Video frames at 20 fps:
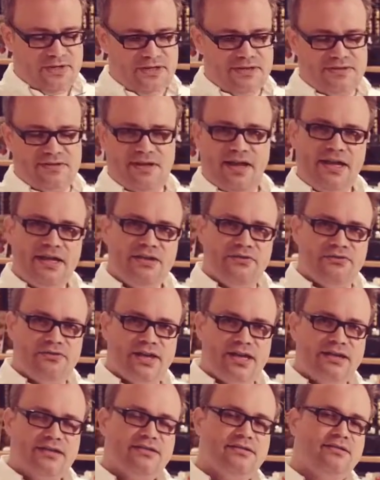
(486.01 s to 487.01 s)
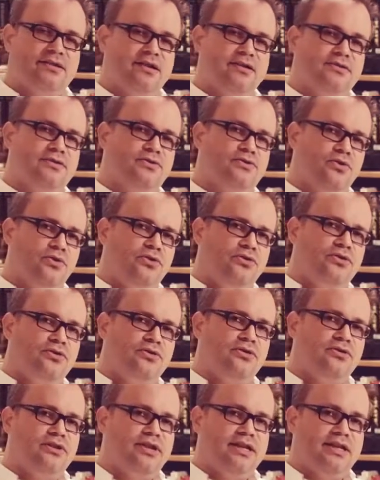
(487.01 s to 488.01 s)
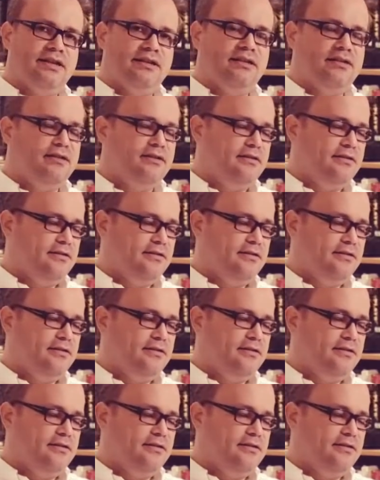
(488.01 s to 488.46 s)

these side effects get stronger than